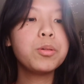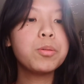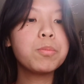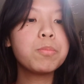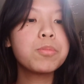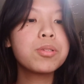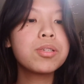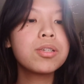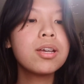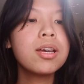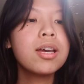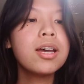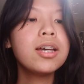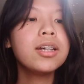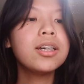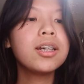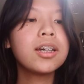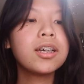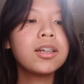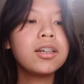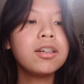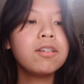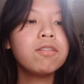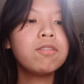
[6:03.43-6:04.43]
blooms,
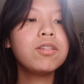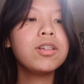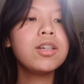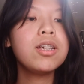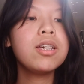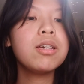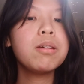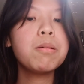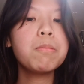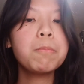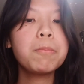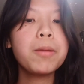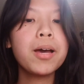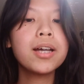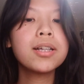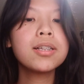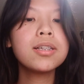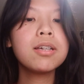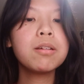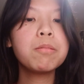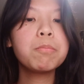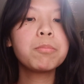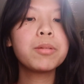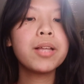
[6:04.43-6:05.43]
negatively
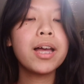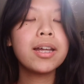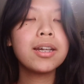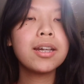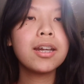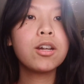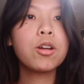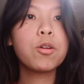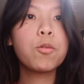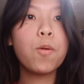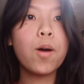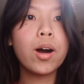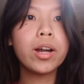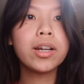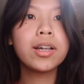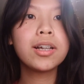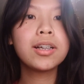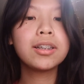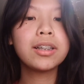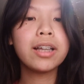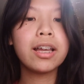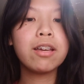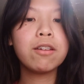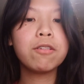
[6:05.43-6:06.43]
impacting plant and
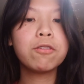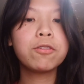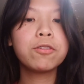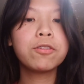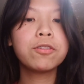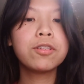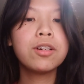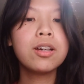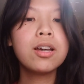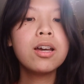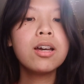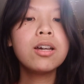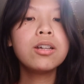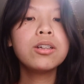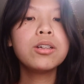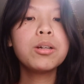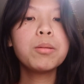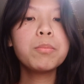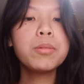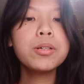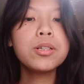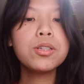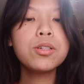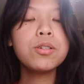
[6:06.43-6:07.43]
aquatic life.
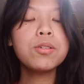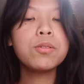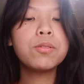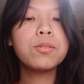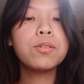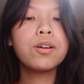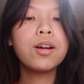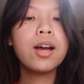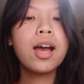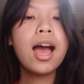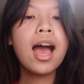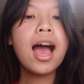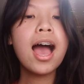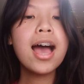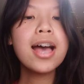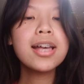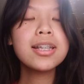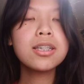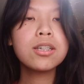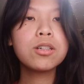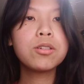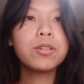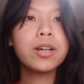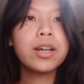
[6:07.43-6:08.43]
Number 2.
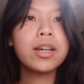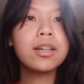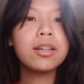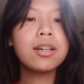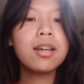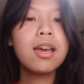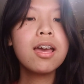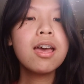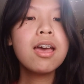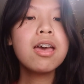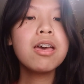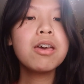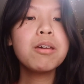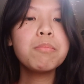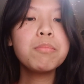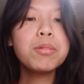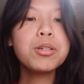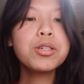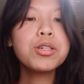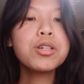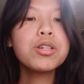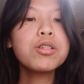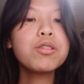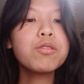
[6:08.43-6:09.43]
Acid rain.
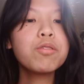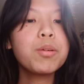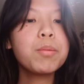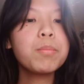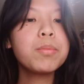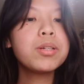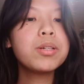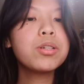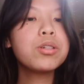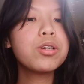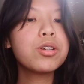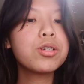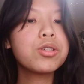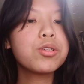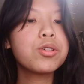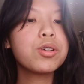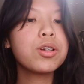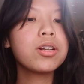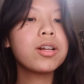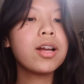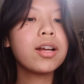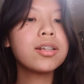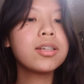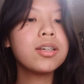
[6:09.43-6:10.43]
Emissions from
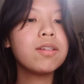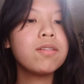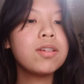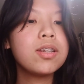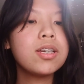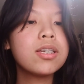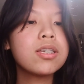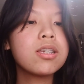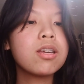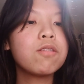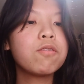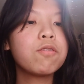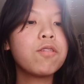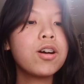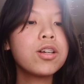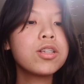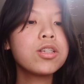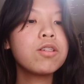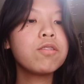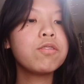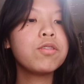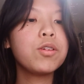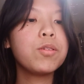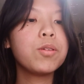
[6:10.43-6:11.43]
industrial activities and
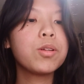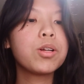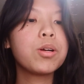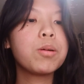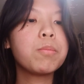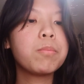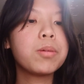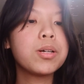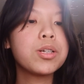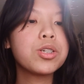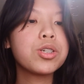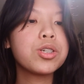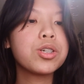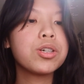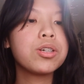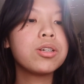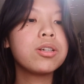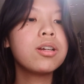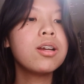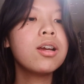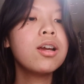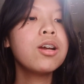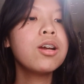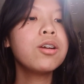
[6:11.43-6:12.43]
fossil fuel
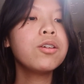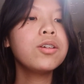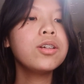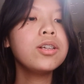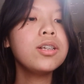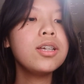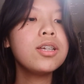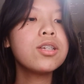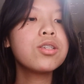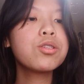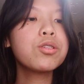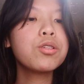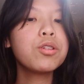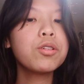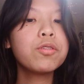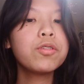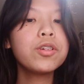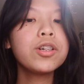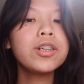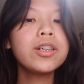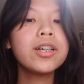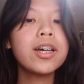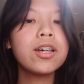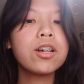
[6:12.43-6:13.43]
combustion release
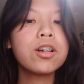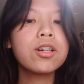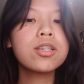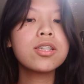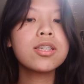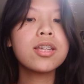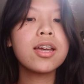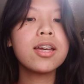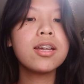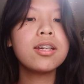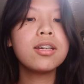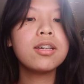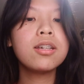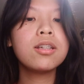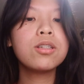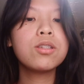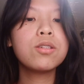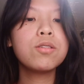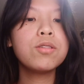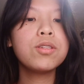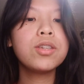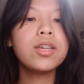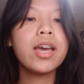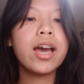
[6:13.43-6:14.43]
sulfur dioxide
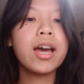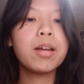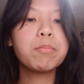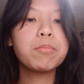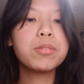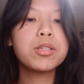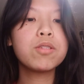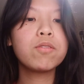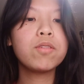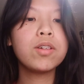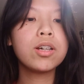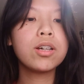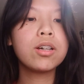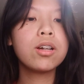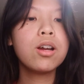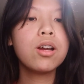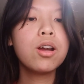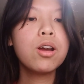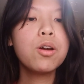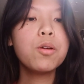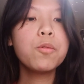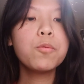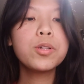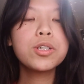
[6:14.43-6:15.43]
into the atmosphere,
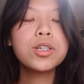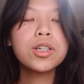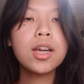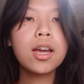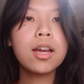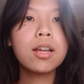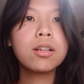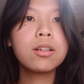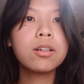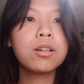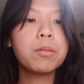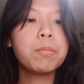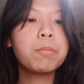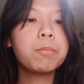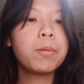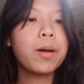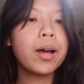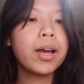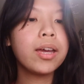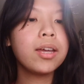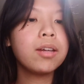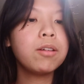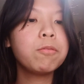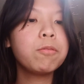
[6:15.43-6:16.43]
which can
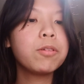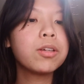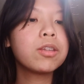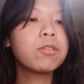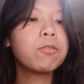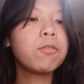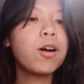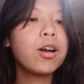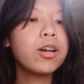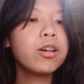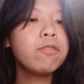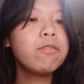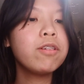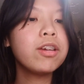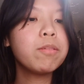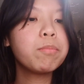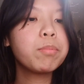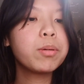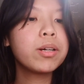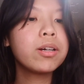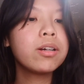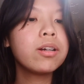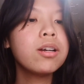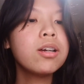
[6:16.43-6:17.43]
combine with water
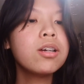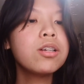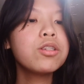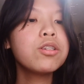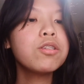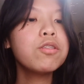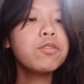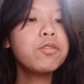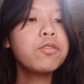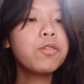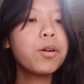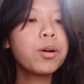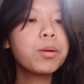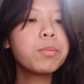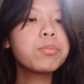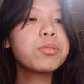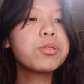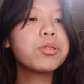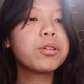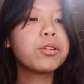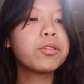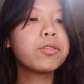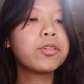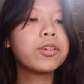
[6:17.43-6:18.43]
vapor to form
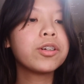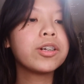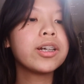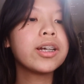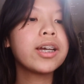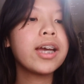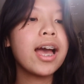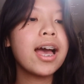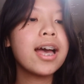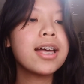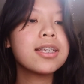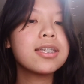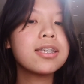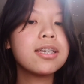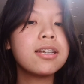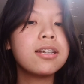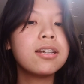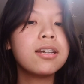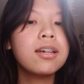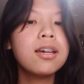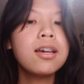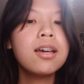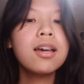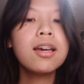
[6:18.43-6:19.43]
sulfuric acid.
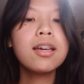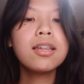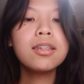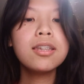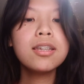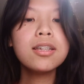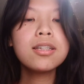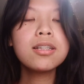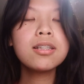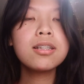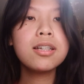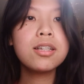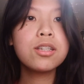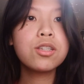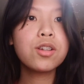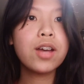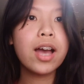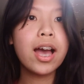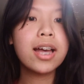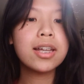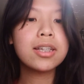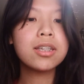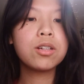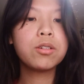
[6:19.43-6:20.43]
This leads
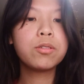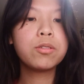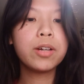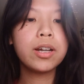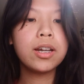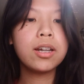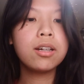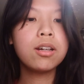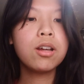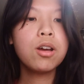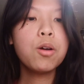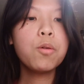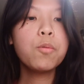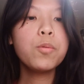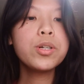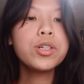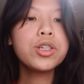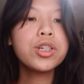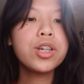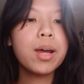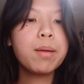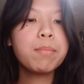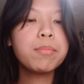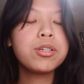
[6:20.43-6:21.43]
to acid rain,
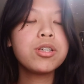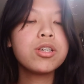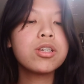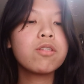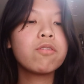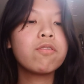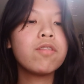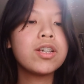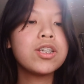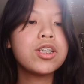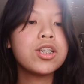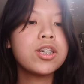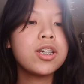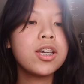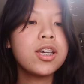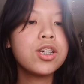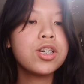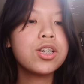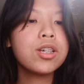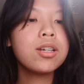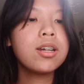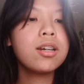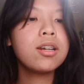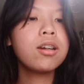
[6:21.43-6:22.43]
which damages
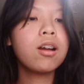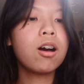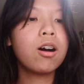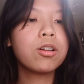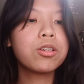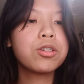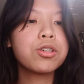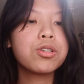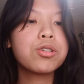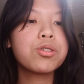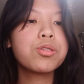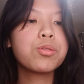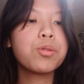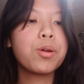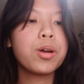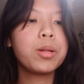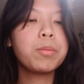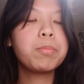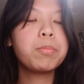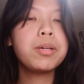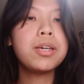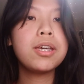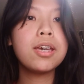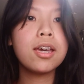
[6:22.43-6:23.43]
vegetation and alters
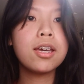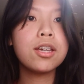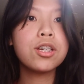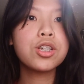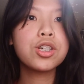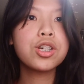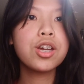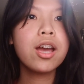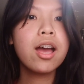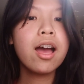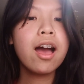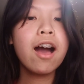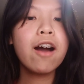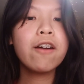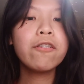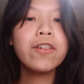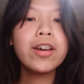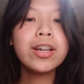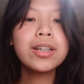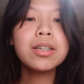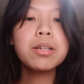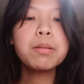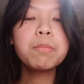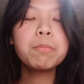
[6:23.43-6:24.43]
soil pH,
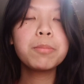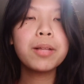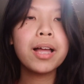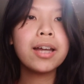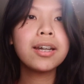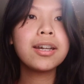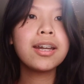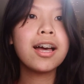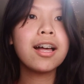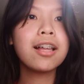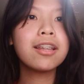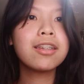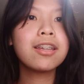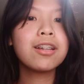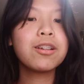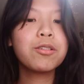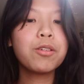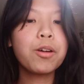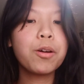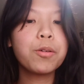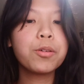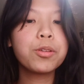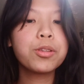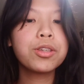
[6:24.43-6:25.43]
affecting plant health and
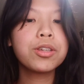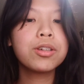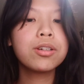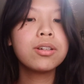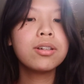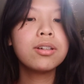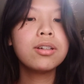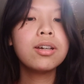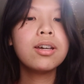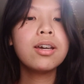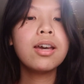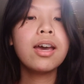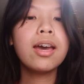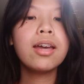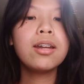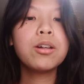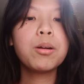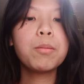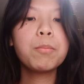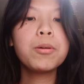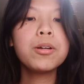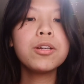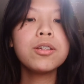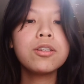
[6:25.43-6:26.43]
growth. And
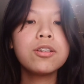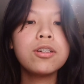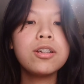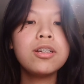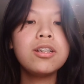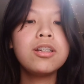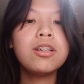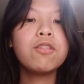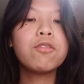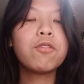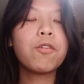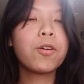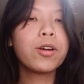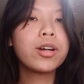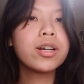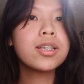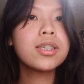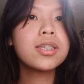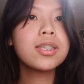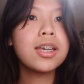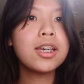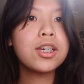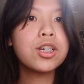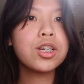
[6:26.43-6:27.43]
number 3.
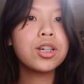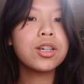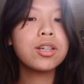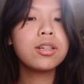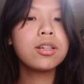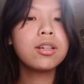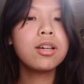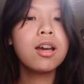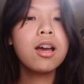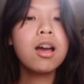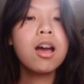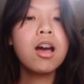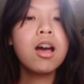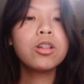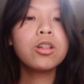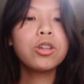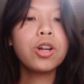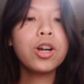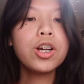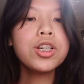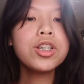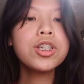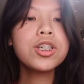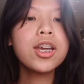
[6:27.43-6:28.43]
Deforestation.
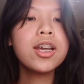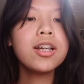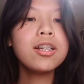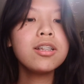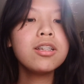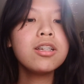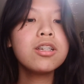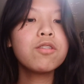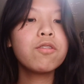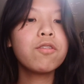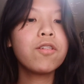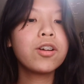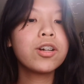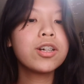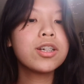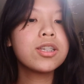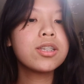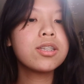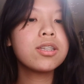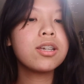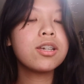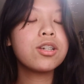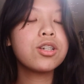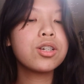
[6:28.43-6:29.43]
Large-scale
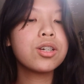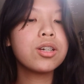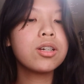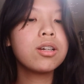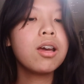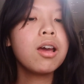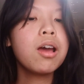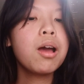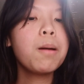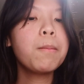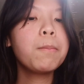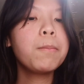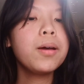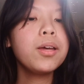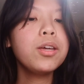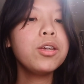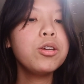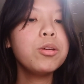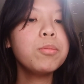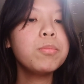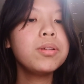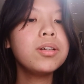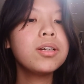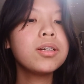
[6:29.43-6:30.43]
deforestation by
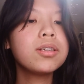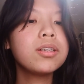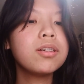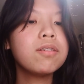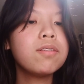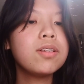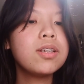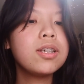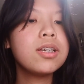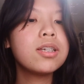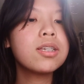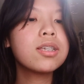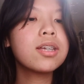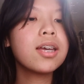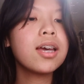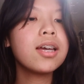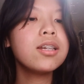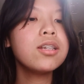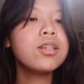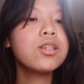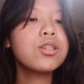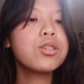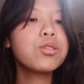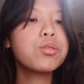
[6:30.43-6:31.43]
human activities
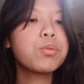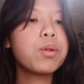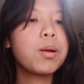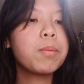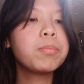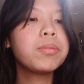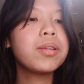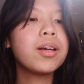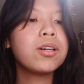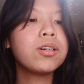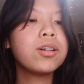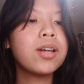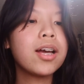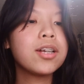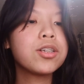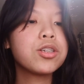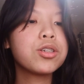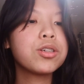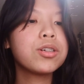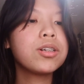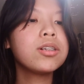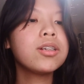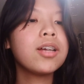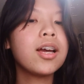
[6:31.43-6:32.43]
can disrupt the
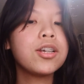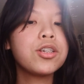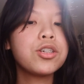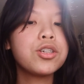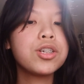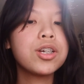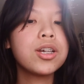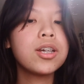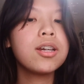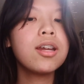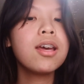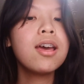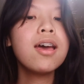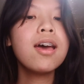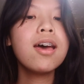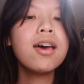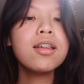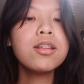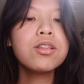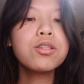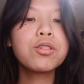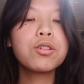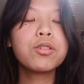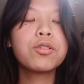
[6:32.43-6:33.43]
natural nitrogen
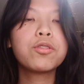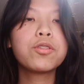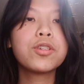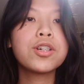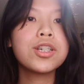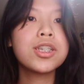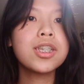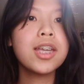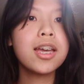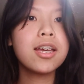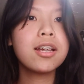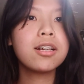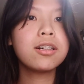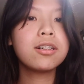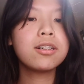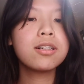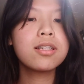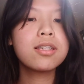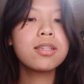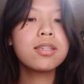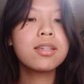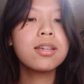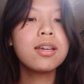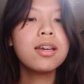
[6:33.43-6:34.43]
and sulfur
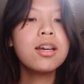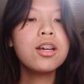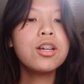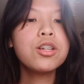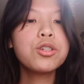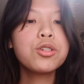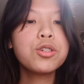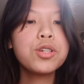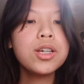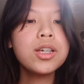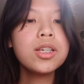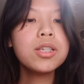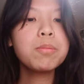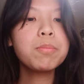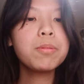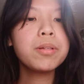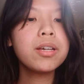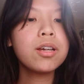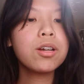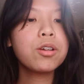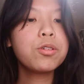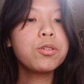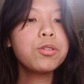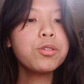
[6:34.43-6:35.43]
cycles. Trees
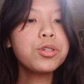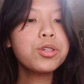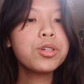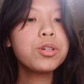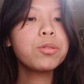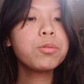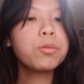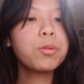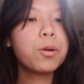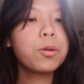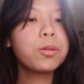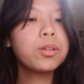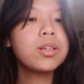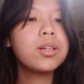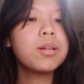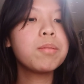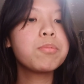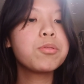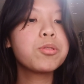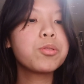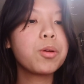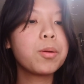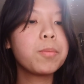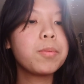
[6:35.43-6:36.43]
play a crucial role in
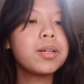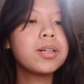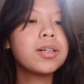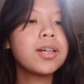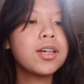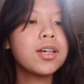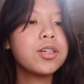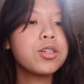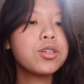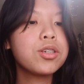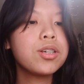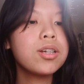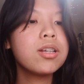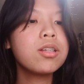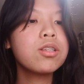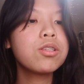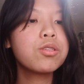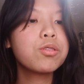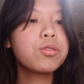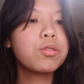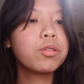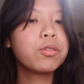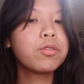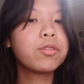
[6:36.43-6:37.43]
absorbing nitrogen and
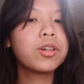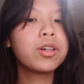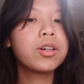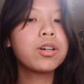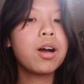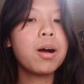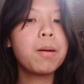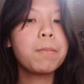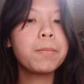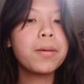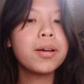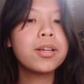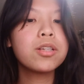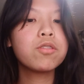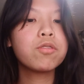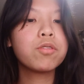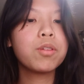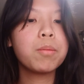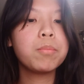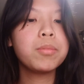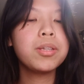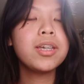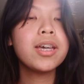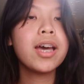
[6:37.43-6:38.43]
sulfur compounds
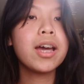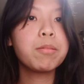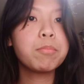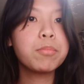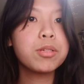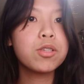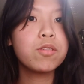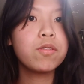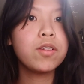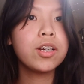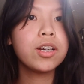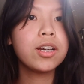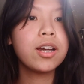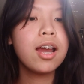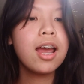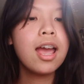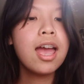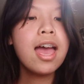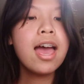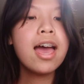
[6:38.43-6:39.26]
from the atmosphere,